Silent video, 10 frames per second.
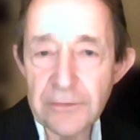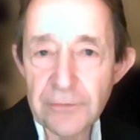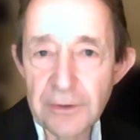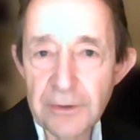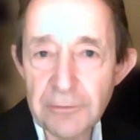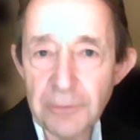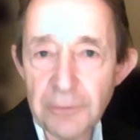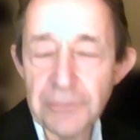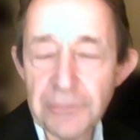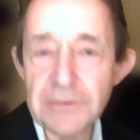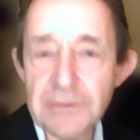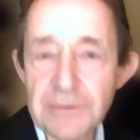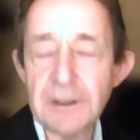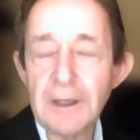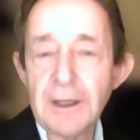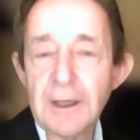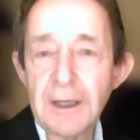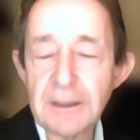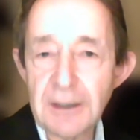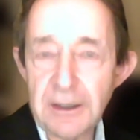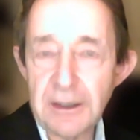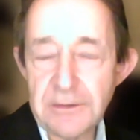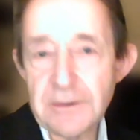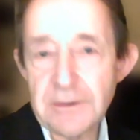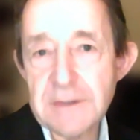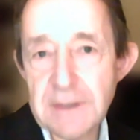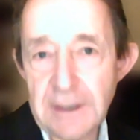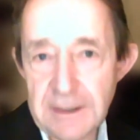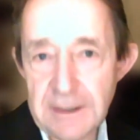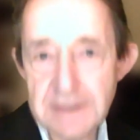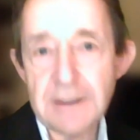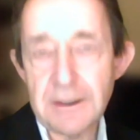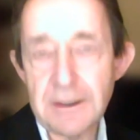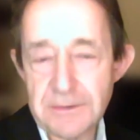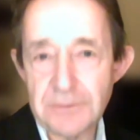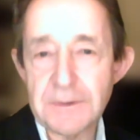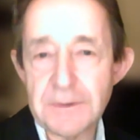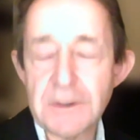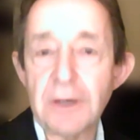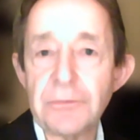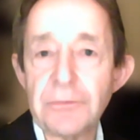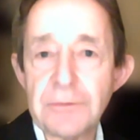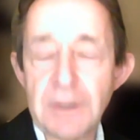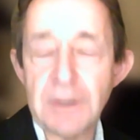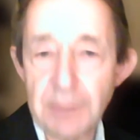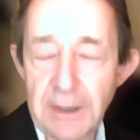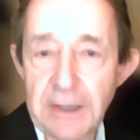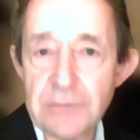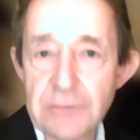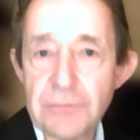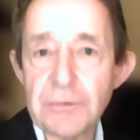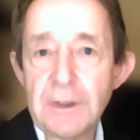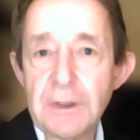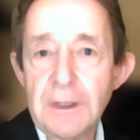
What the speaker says: generosity and kindness is, as you discussed, double-edged.